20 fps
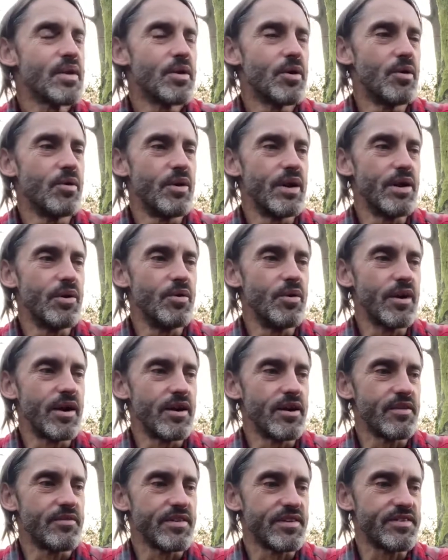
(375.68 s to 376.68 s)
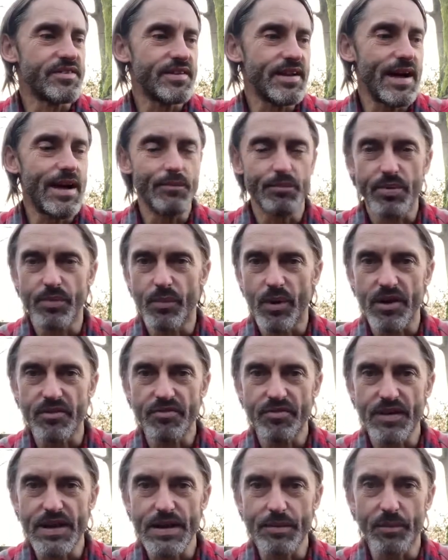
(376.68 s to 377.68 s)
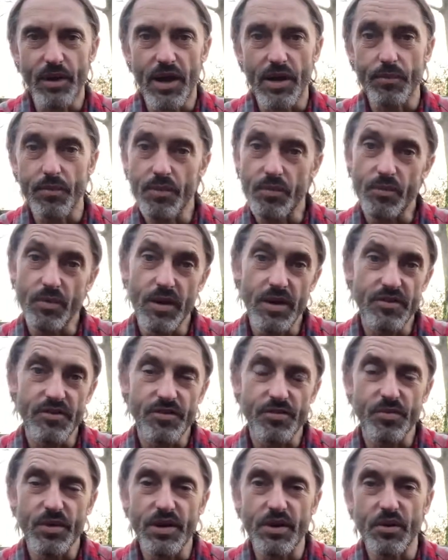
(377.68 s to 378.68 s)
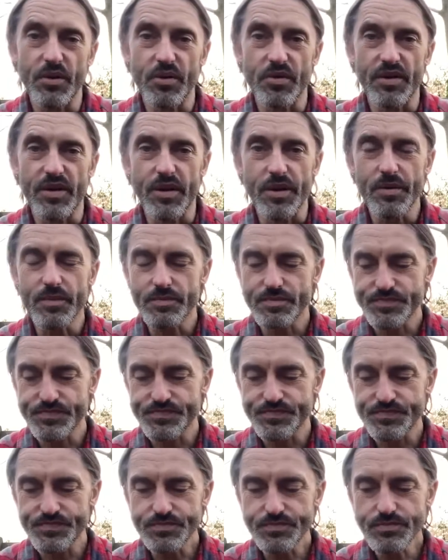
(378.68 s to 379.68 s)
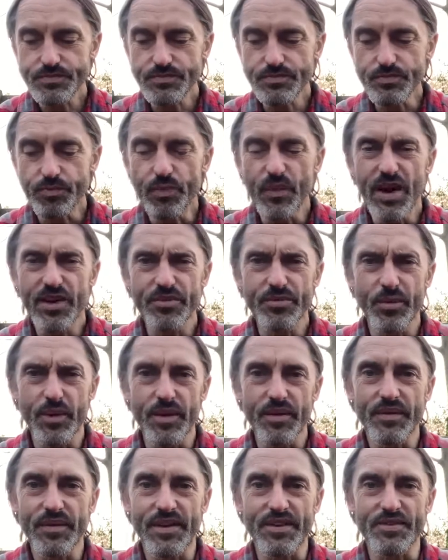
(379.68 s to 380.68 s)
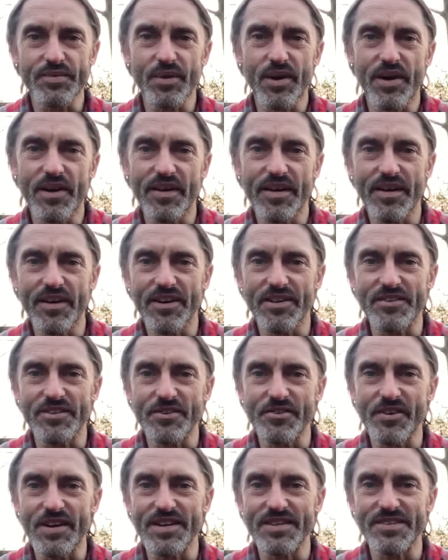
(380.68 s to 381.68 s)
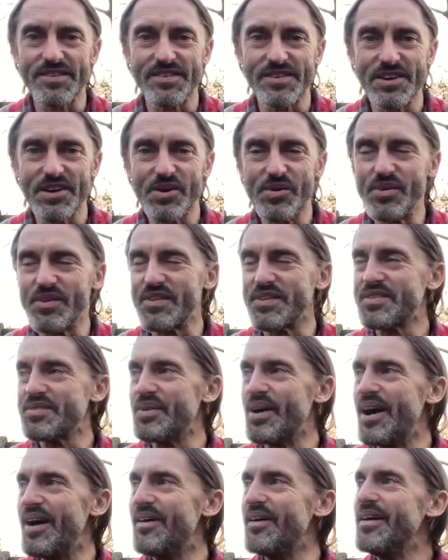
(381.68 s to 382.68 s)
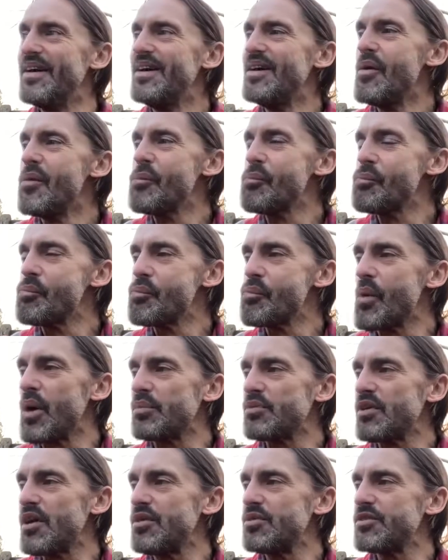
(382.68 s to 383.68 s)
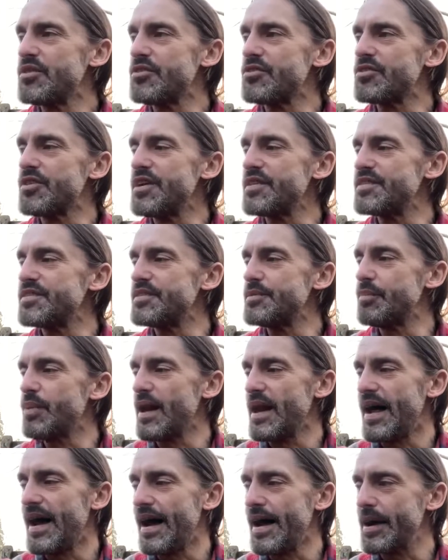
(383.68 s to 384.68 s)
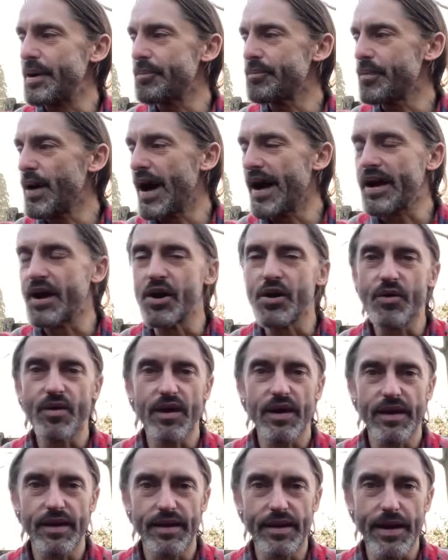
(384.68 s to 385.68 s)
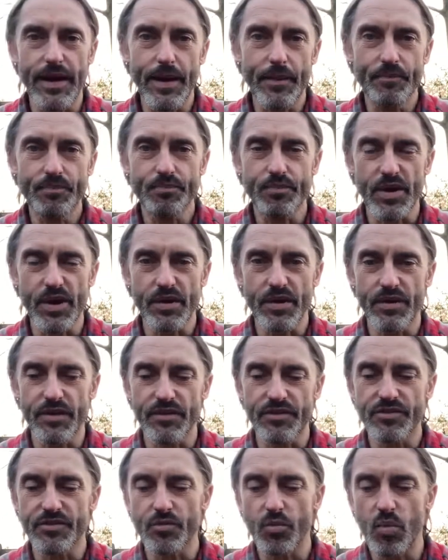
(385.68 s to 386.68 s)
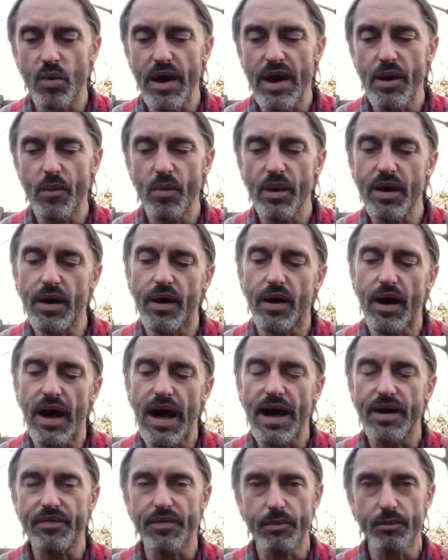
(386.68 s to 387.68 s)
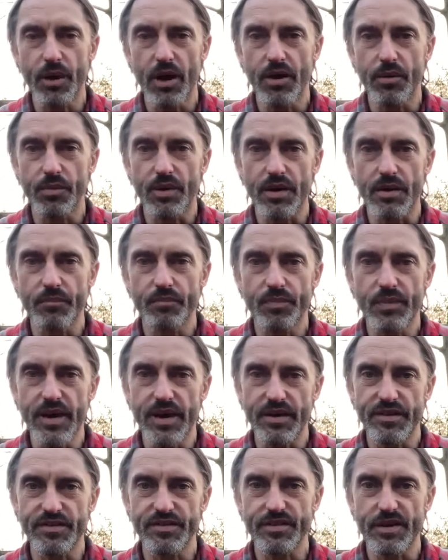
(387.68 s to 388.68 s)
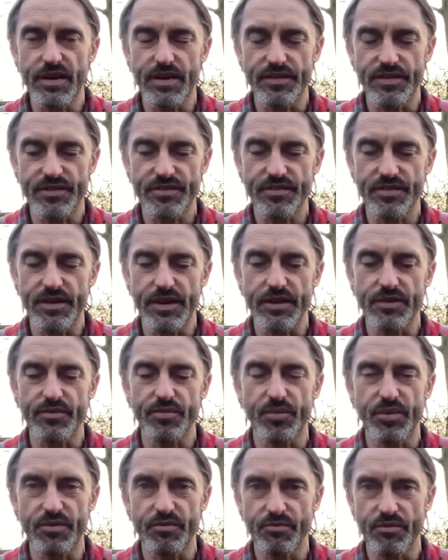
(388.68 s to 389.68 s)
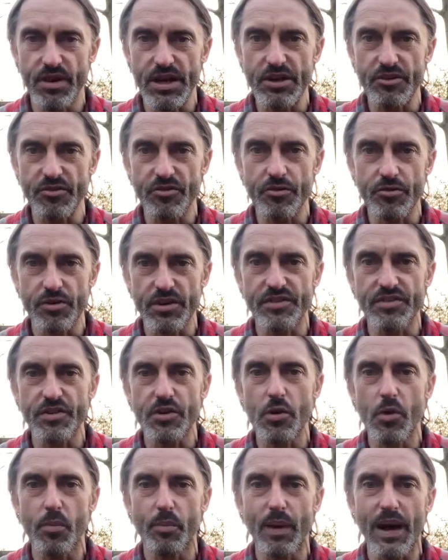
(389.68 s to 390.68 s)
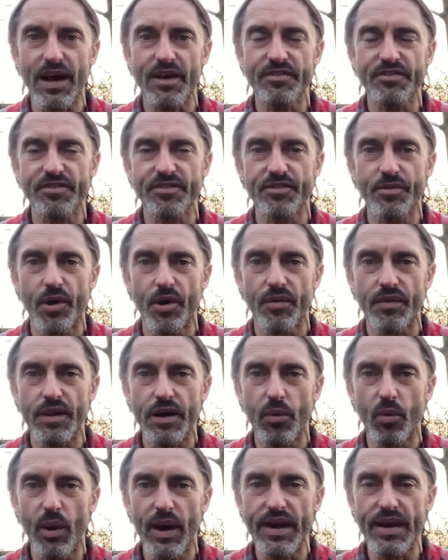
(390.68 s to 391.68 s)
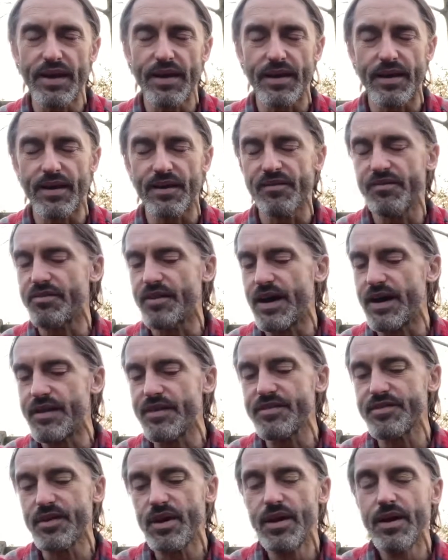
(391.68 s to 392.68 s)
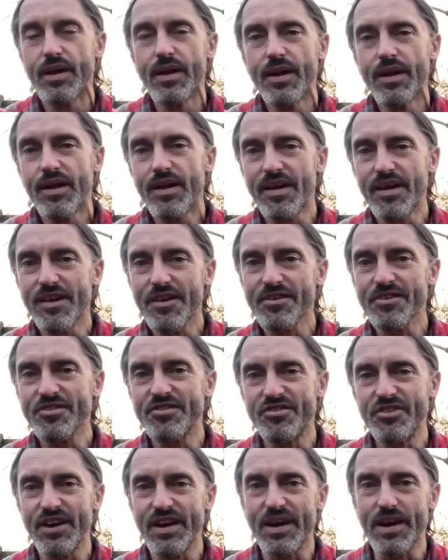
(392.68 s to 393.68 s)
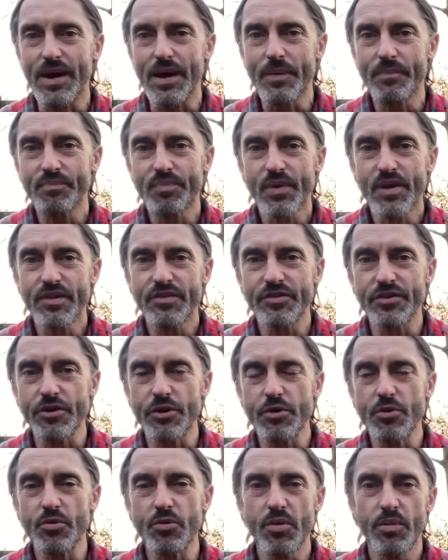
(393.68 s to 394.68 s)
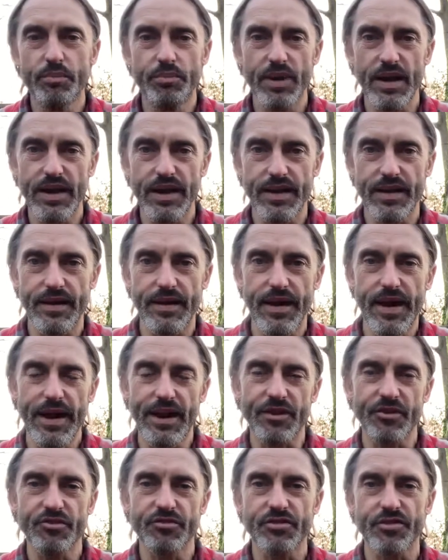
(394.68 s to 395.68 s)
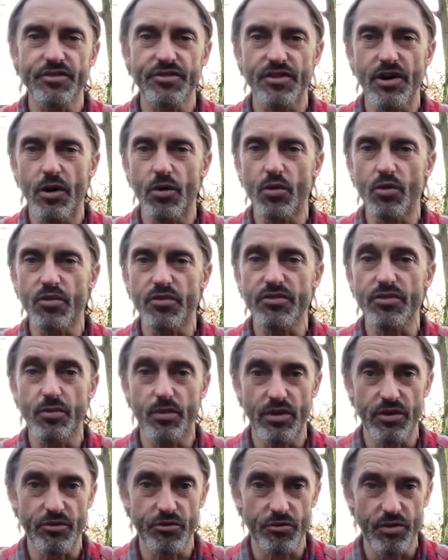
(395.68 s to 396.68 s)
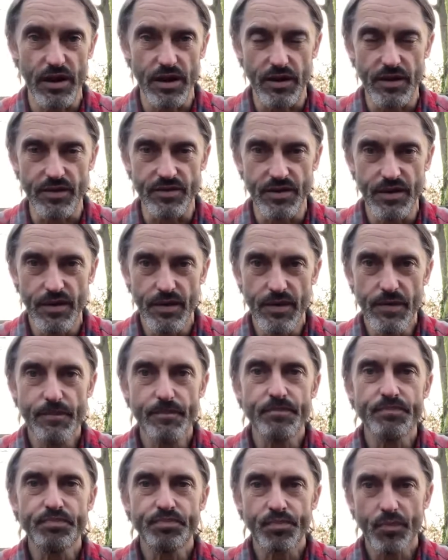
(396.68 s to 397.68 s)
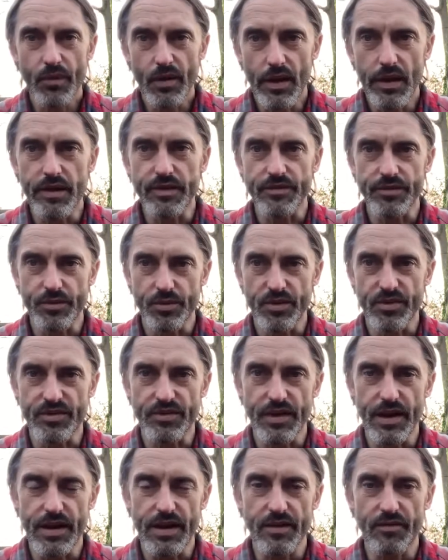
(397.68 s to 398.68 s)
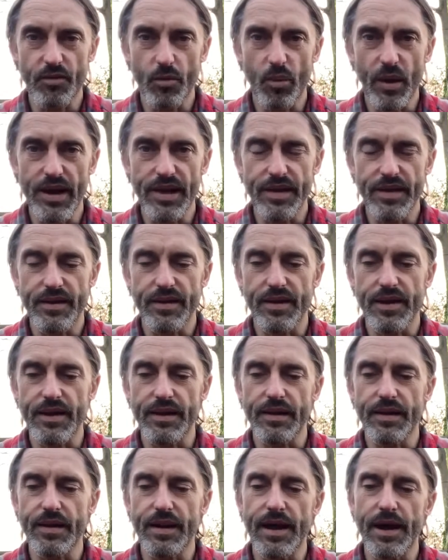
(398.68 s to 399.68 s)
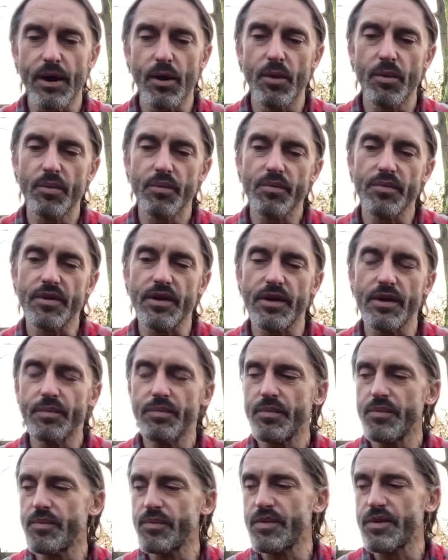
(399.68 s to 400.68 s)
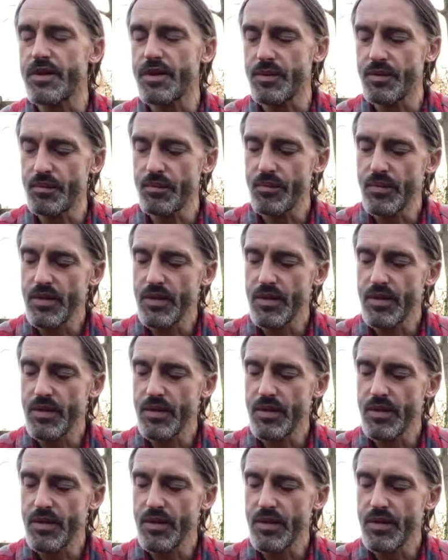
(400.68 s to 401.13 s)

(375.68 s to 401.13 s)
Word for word: or a little kind of a stamp my feet moment which we all do that's what that's what our guys are trained to deal with as well I'm told to trust the plan, anchor in there, because where we are at the moment is it's, it's we've reached critical mass on the awakening phase. Last year, 2 billion extra souls were triggered into a state of awakening. Now, the, the,